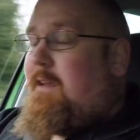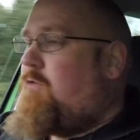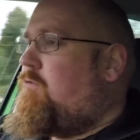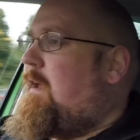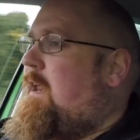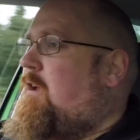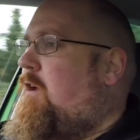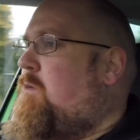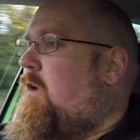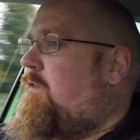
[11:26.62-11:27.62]
really
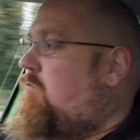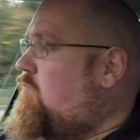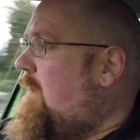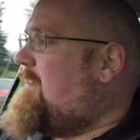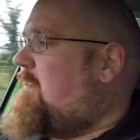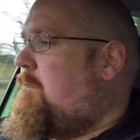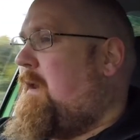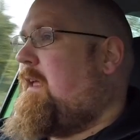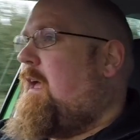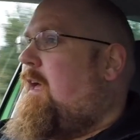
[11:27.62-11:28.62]
good. We've got some
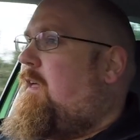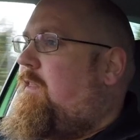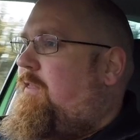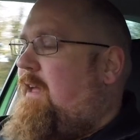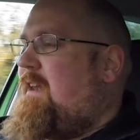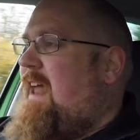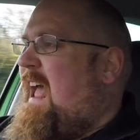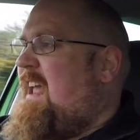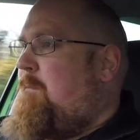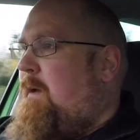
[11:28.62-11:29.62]
reasonably thin
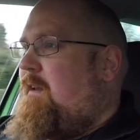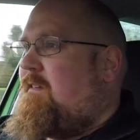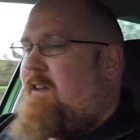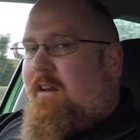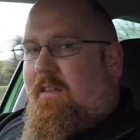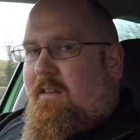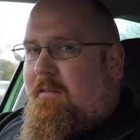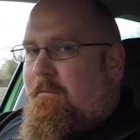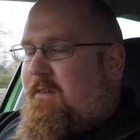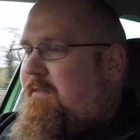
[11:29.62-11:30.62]
A-pillars, kind of
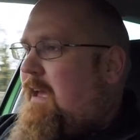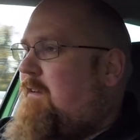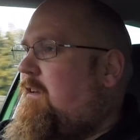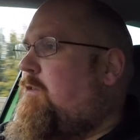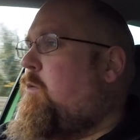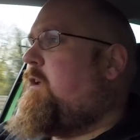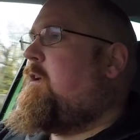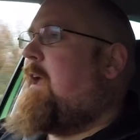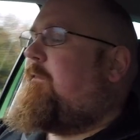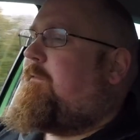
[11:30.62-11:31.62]
the standard as what you
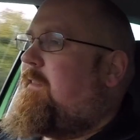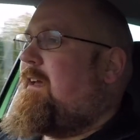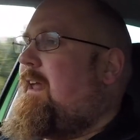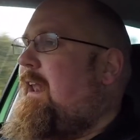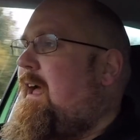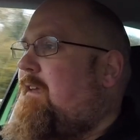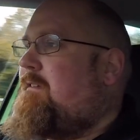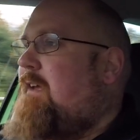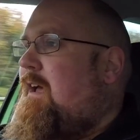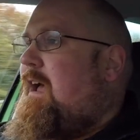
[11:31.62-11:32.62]
get for the class.
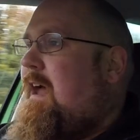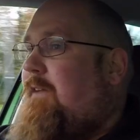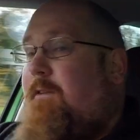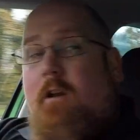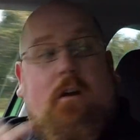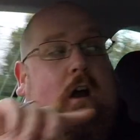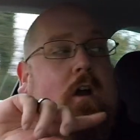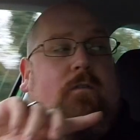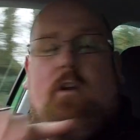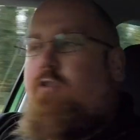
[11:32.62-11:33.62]
And if you look
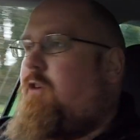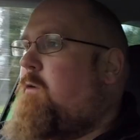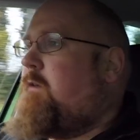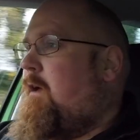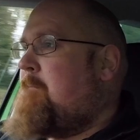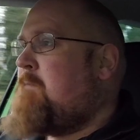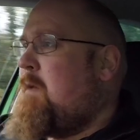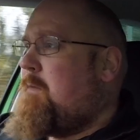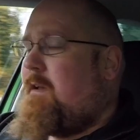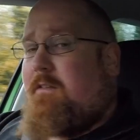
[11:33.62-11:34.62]
over your shoulder,
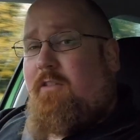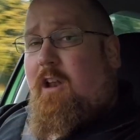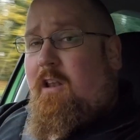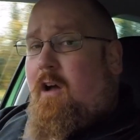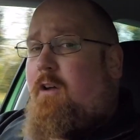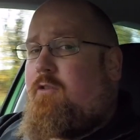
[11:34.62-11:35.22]
because of the large